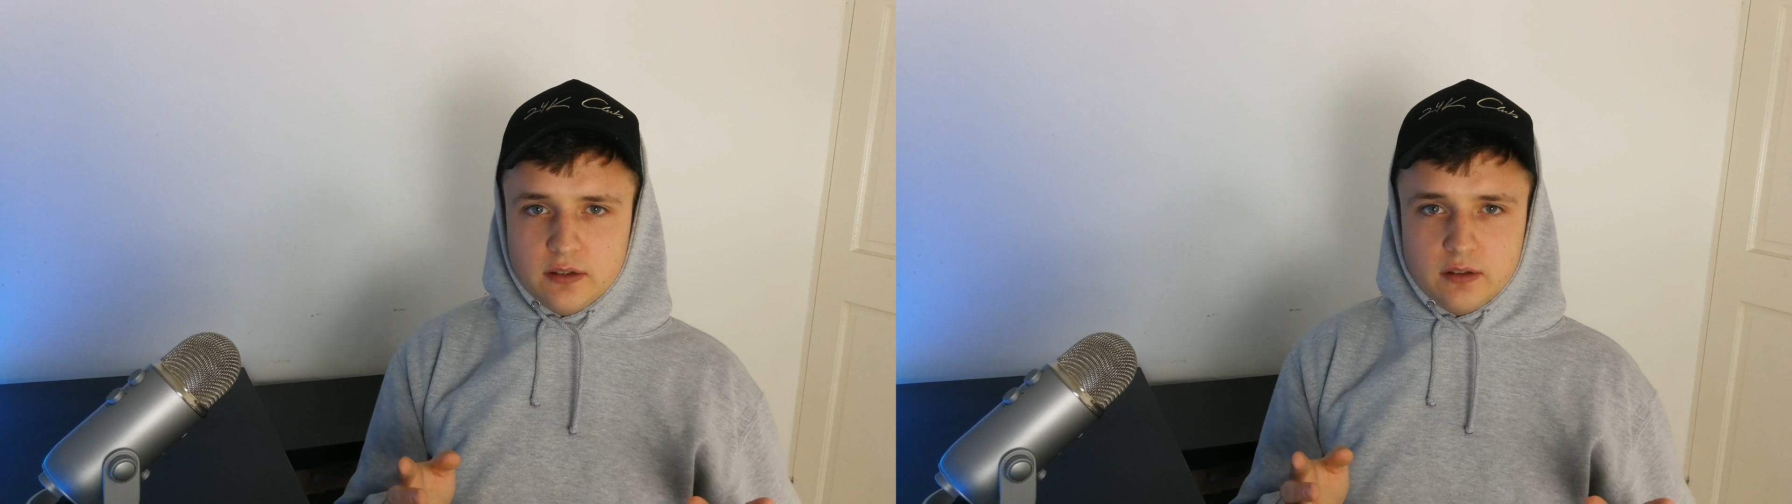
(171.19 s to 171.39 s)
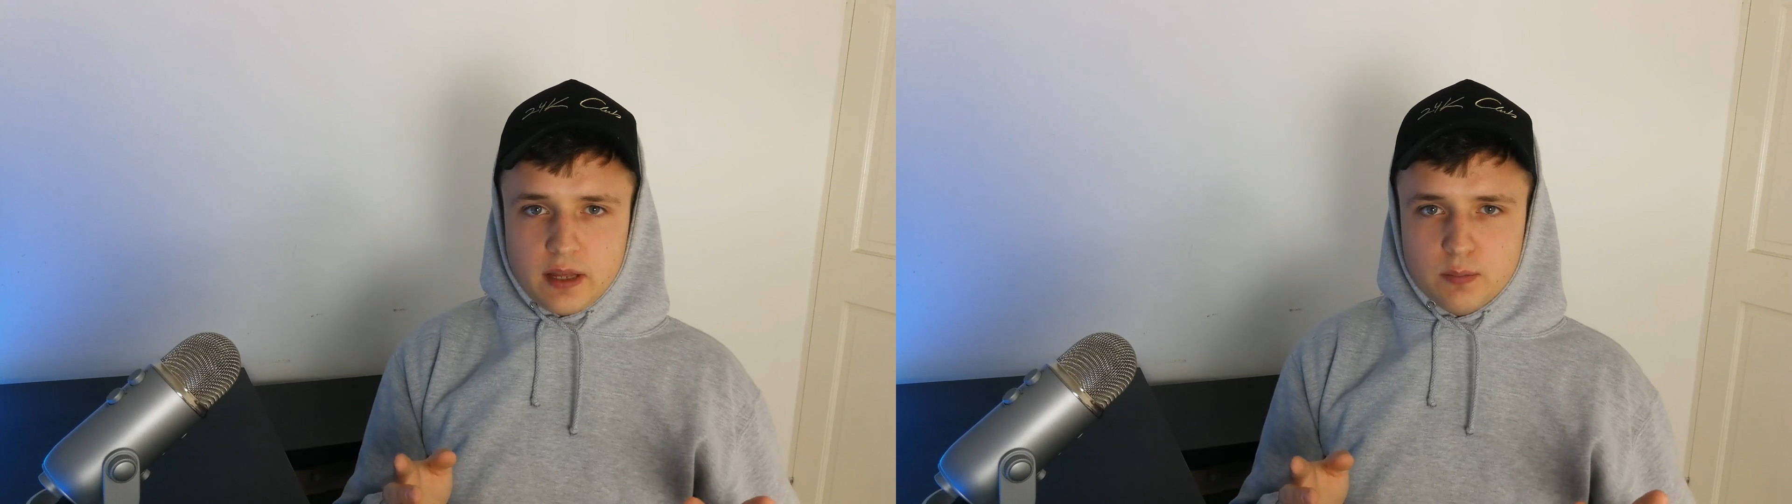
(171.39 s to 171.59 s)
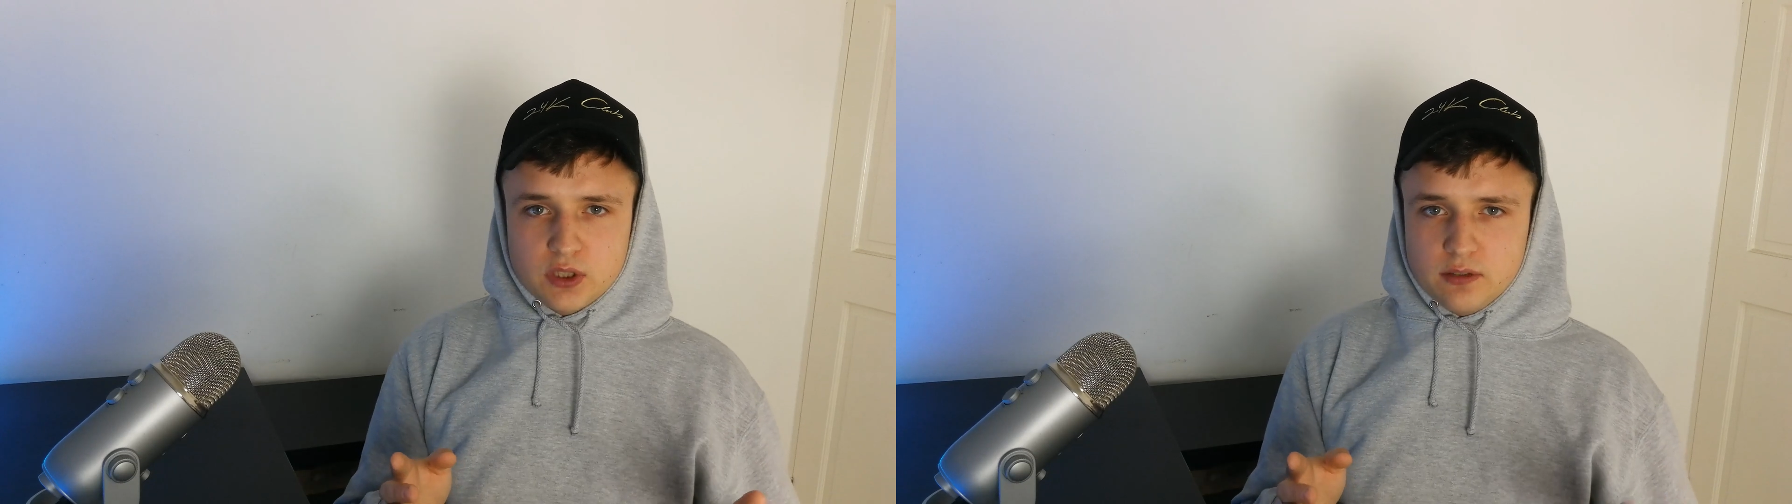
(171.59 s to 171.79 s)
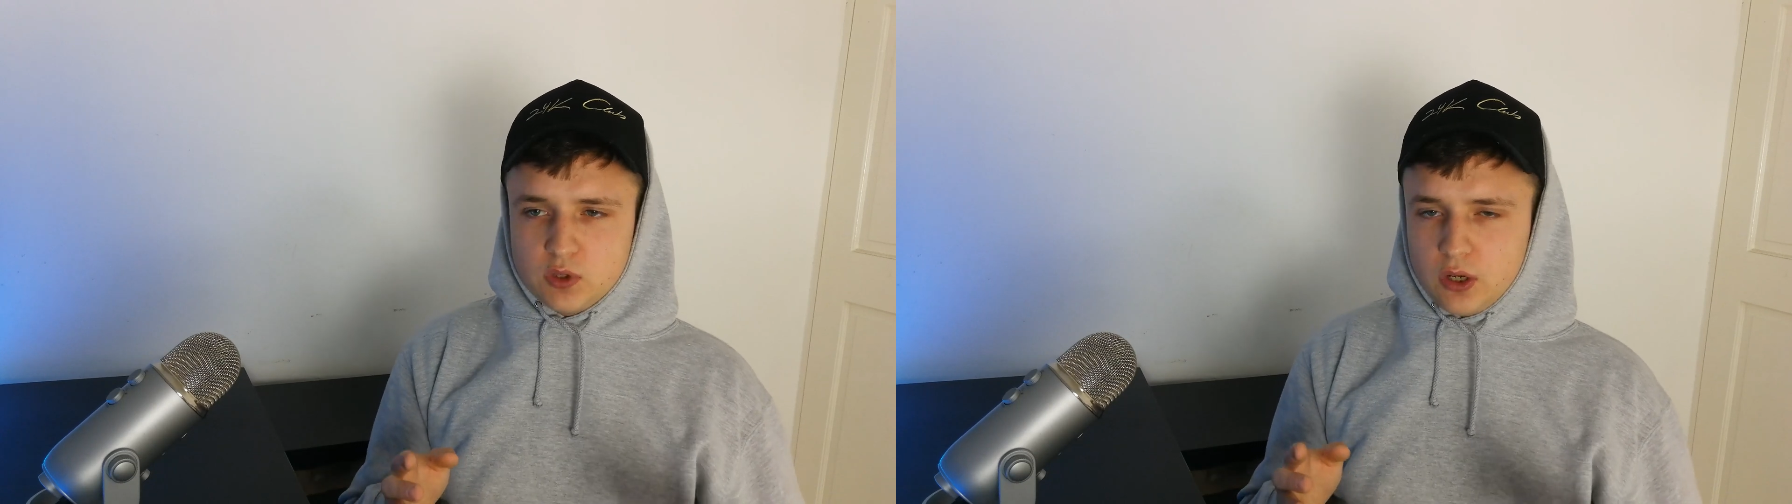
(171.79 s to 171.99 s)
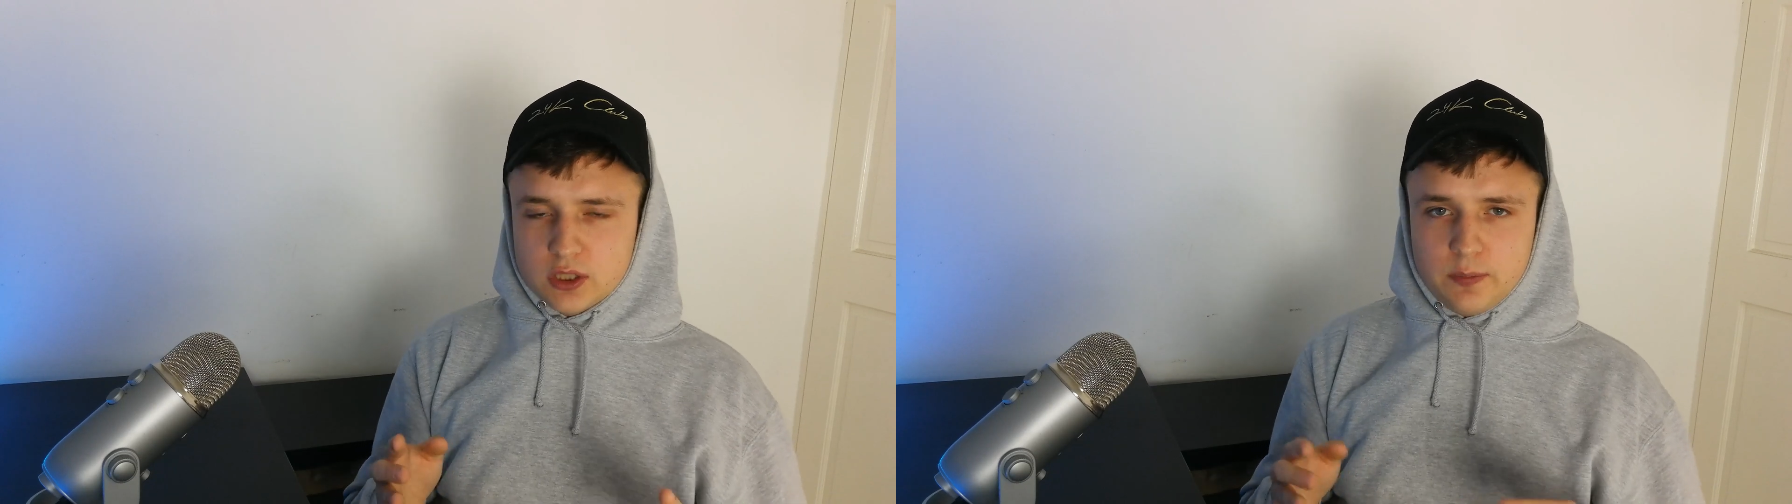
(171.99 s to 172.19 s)
and they must have
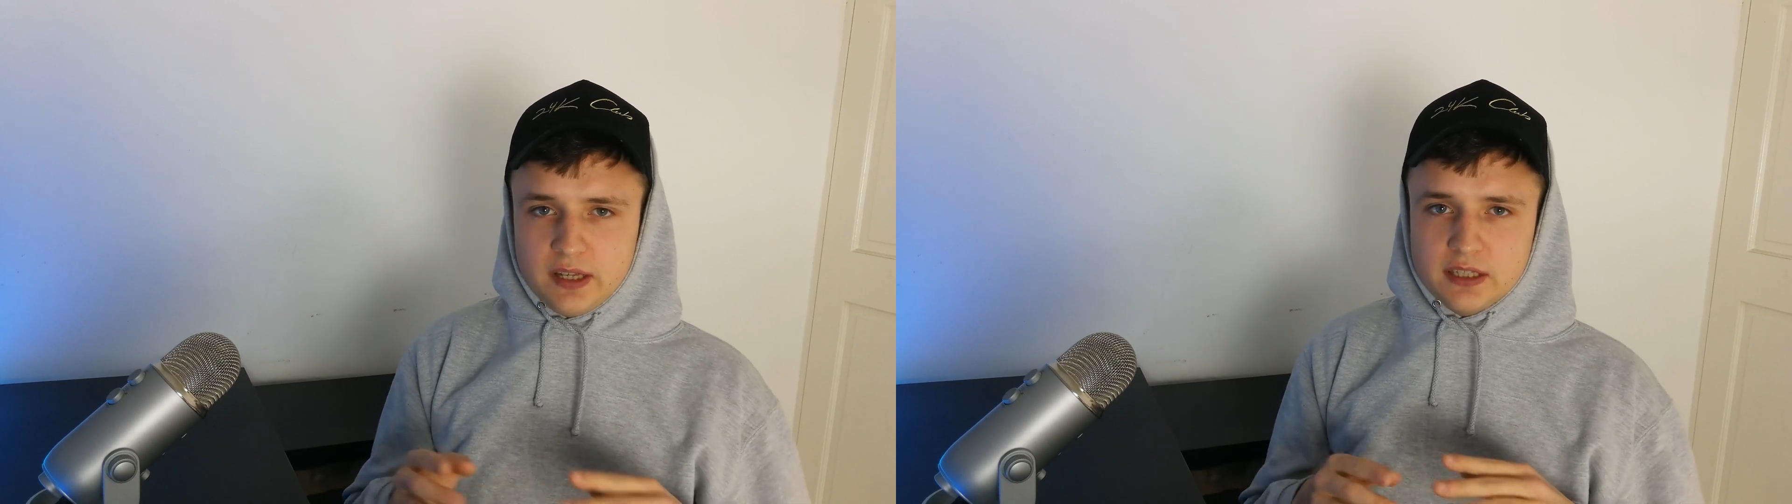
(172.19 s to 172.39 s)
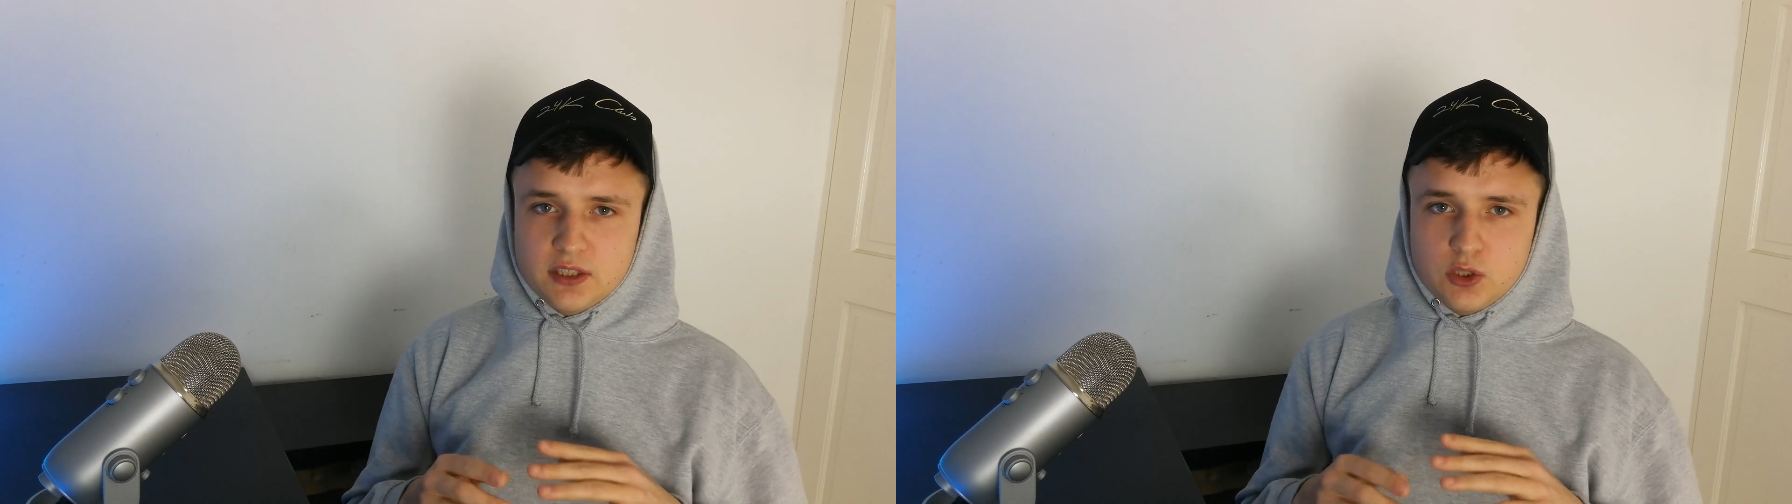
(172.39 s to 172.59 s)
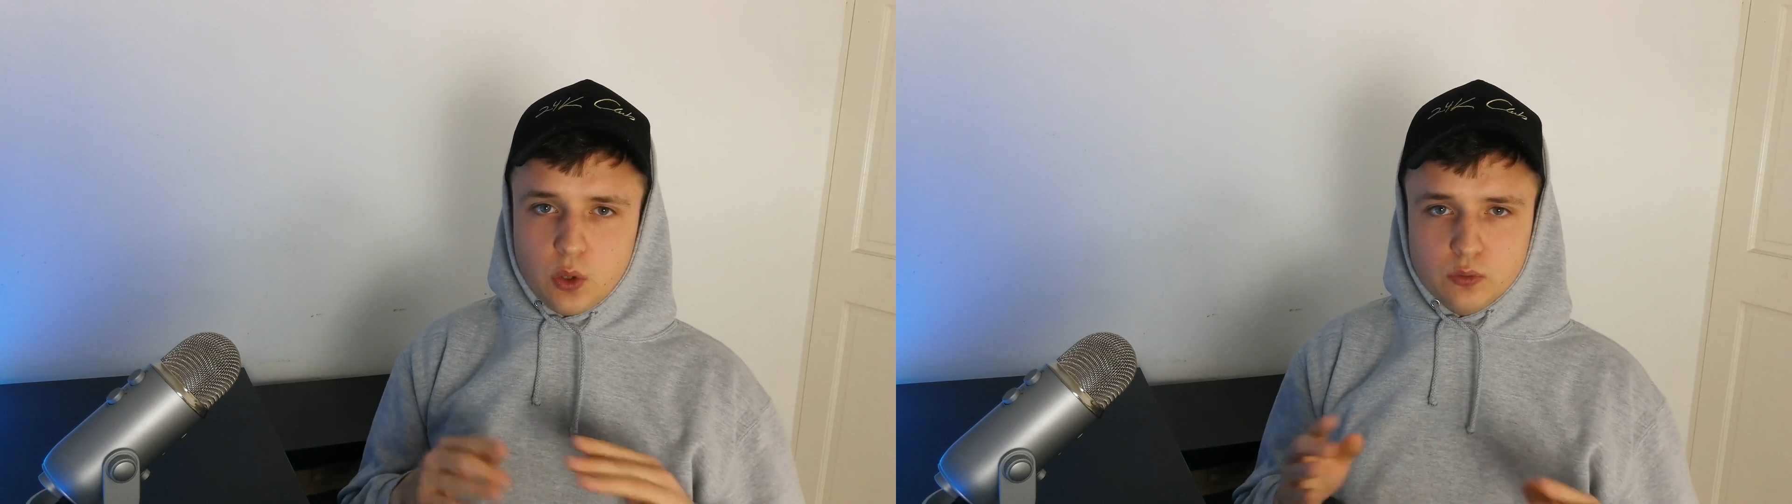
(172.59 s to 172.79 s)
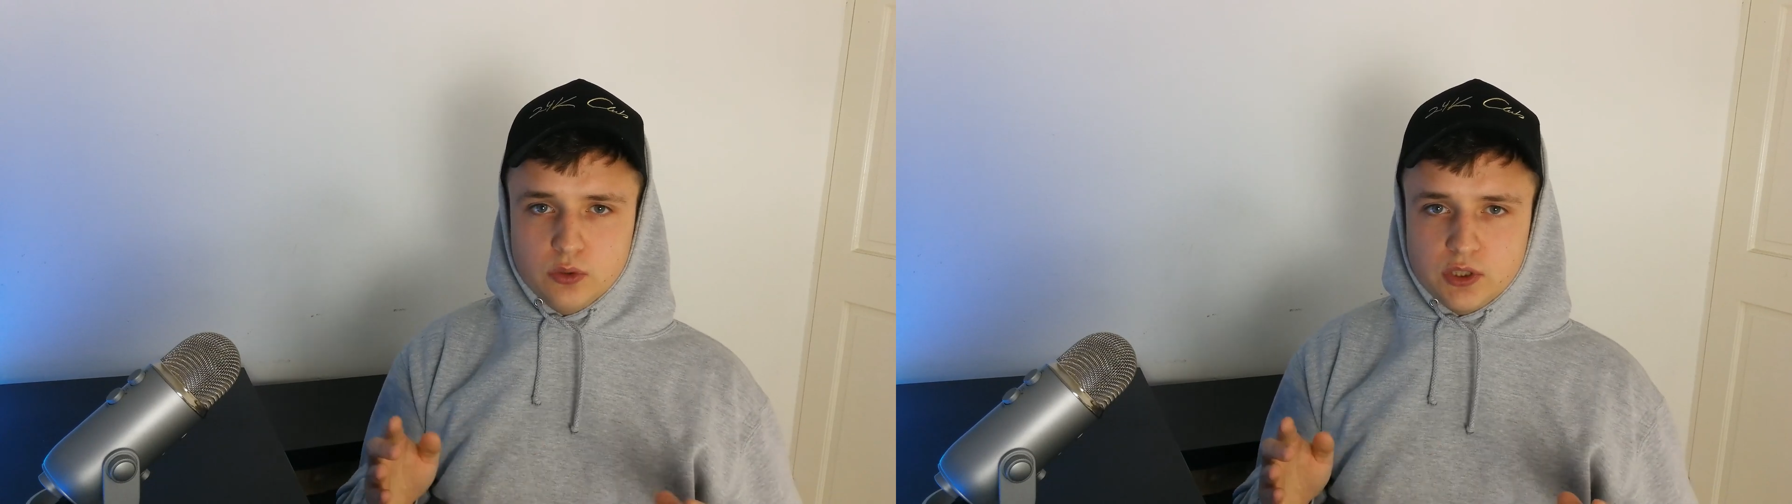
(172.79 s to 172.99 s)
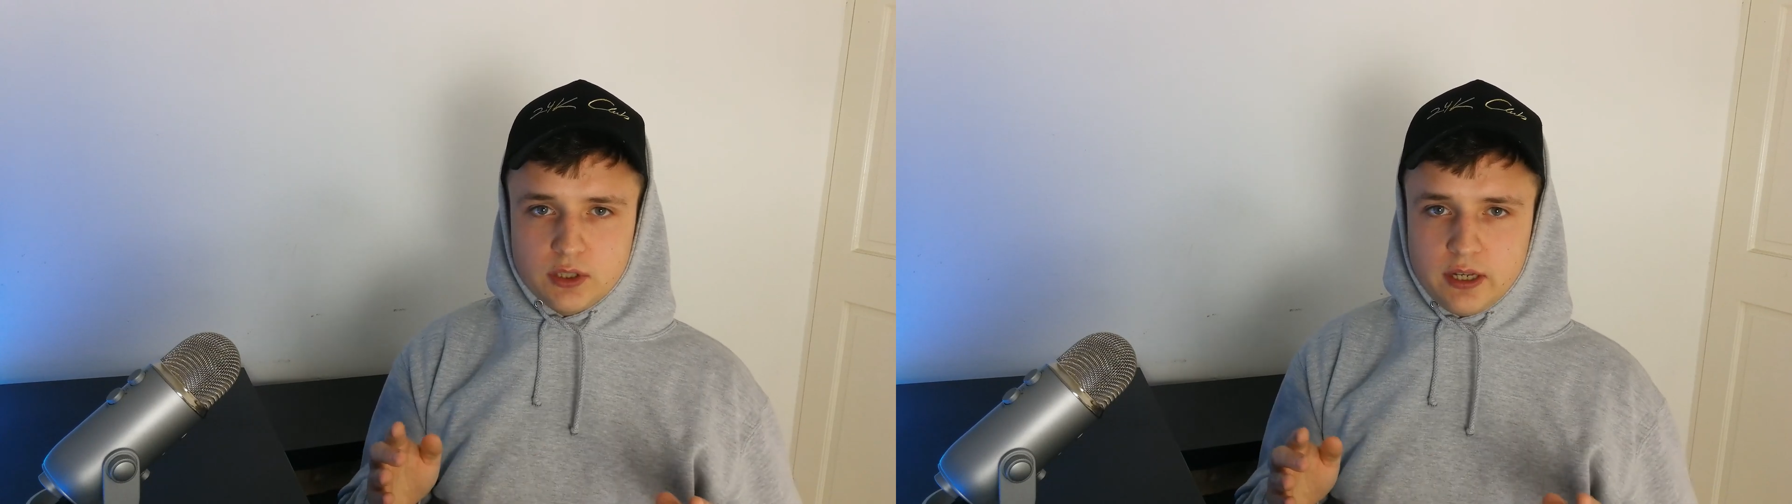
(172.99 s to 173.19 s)
talked about this
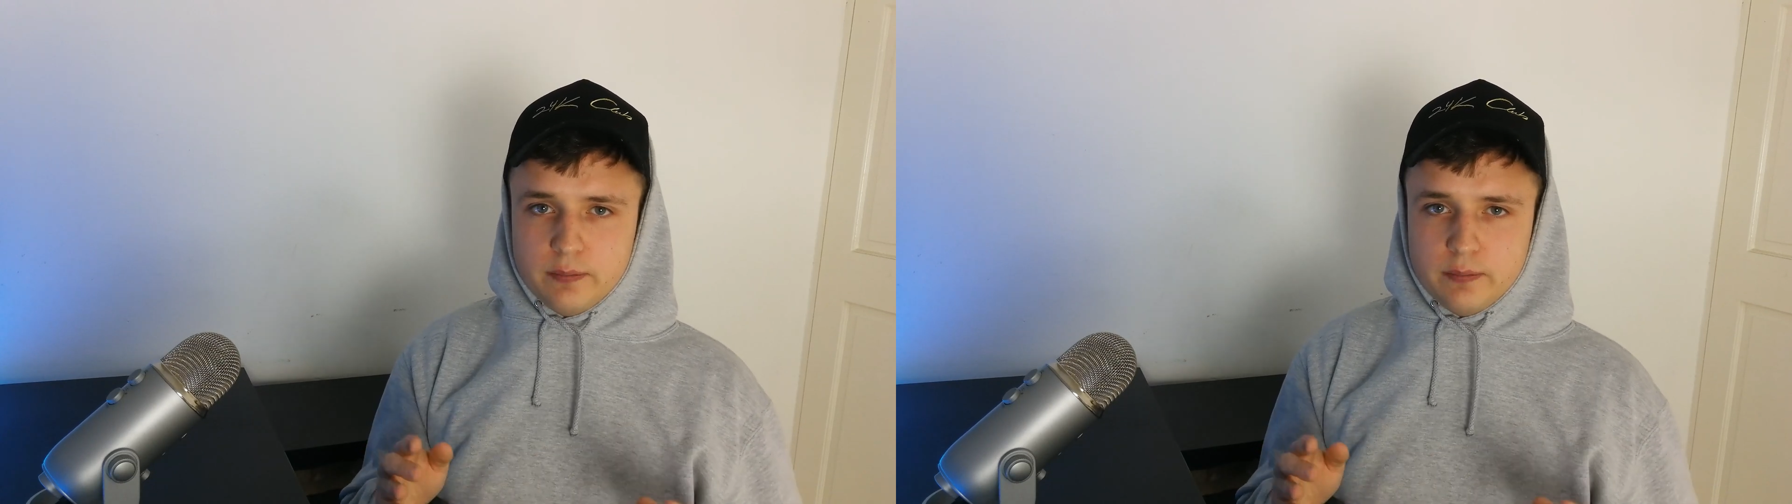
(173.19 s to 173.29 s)
tons,